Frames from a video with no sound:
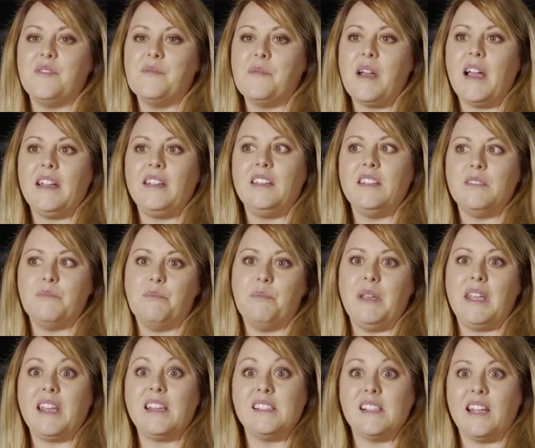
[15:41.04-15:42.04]
and
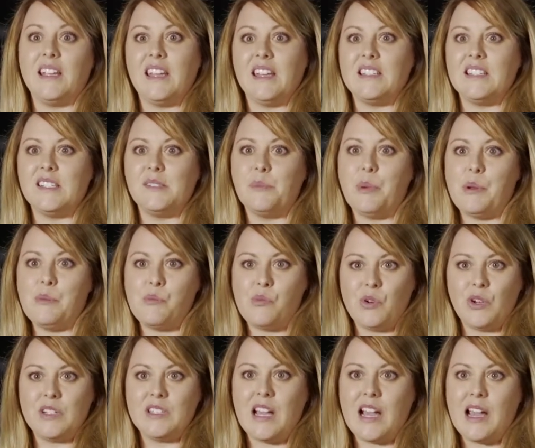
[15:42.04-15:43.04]
because I get to spend
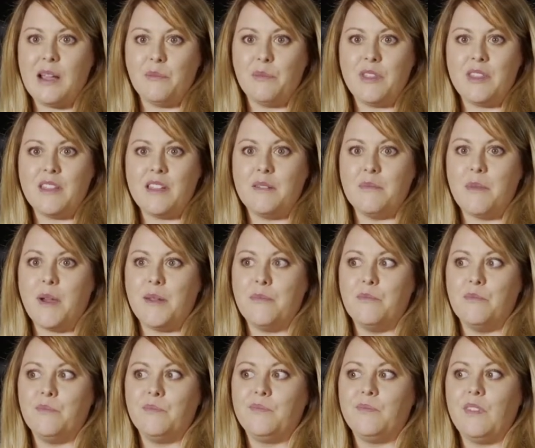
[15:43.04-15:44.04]
more time with them,
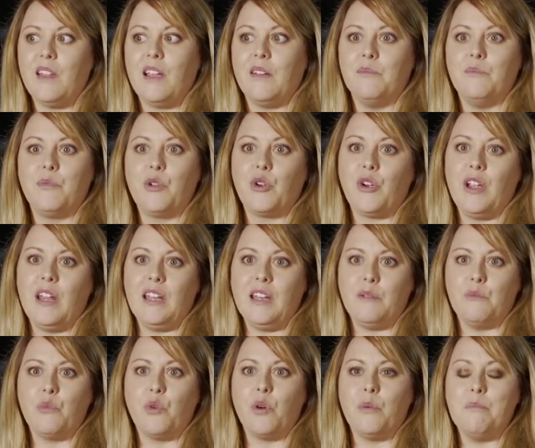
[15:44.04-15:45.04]
I'm
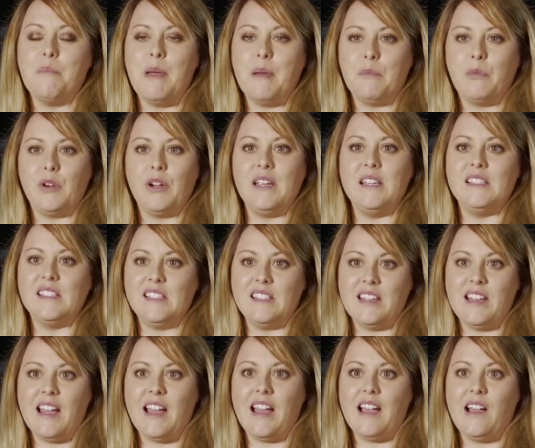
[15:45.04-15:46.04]
creating more memories
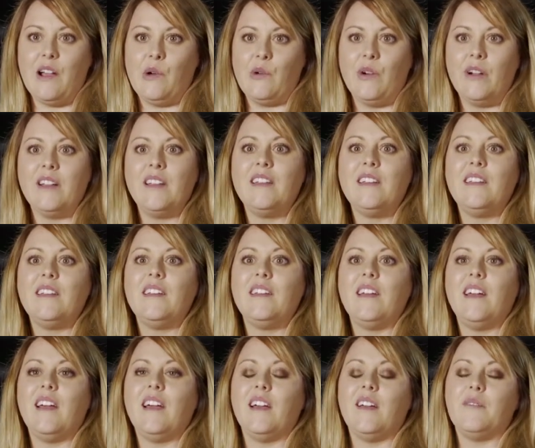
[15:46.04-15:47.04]
now
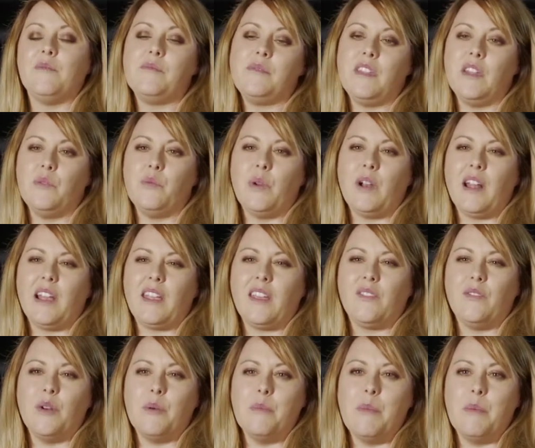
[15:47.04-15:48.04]
than when I
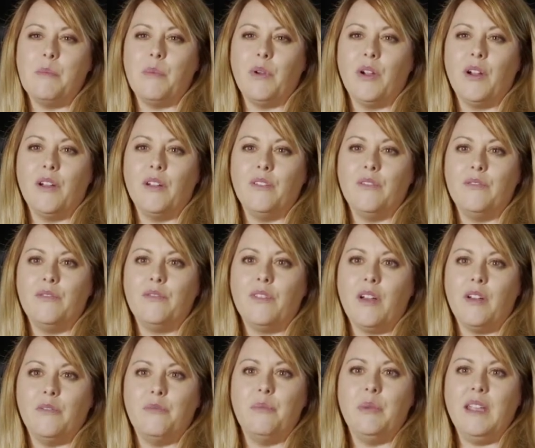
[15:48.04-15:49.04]
can remember
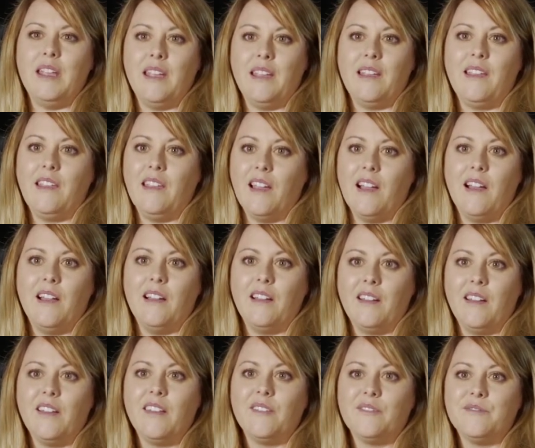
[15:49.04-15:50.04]
of being young.